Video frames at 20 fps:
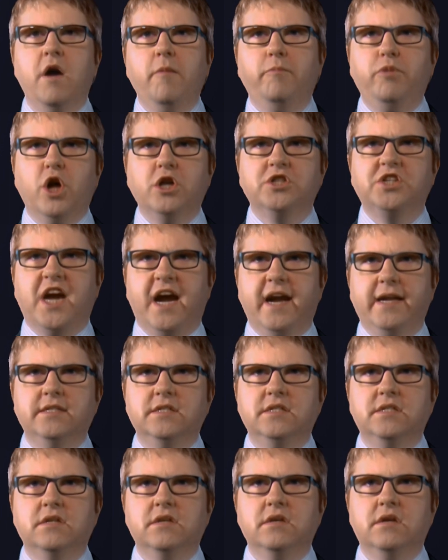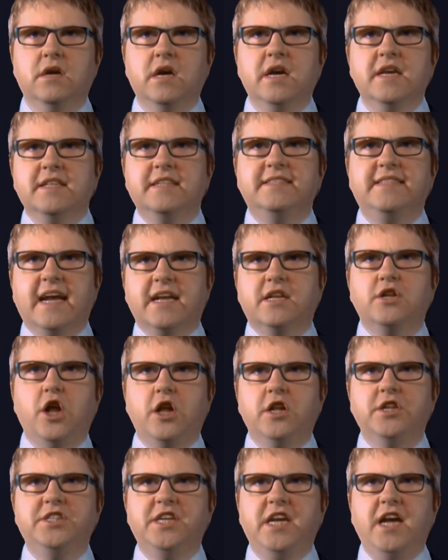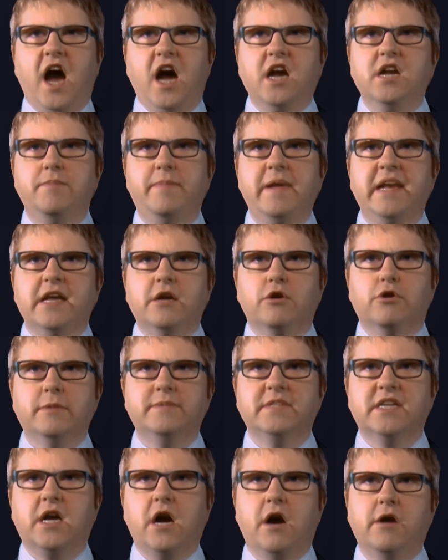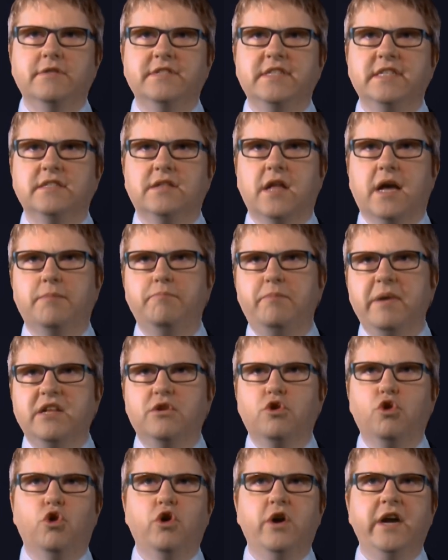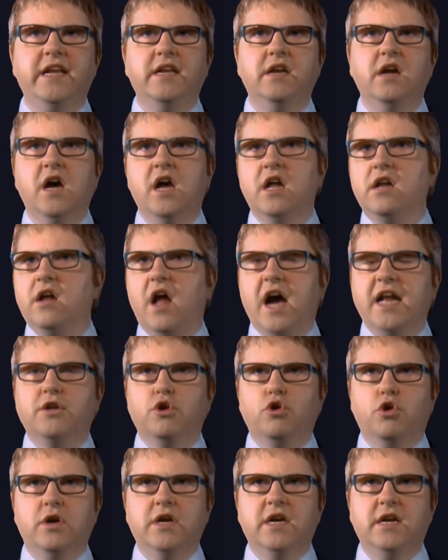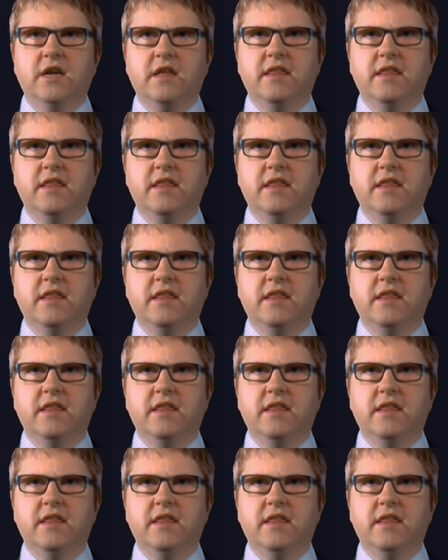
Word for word: Blockchains, the technology underpinning cryptocurrencies like Bitcoin, Litecoin, and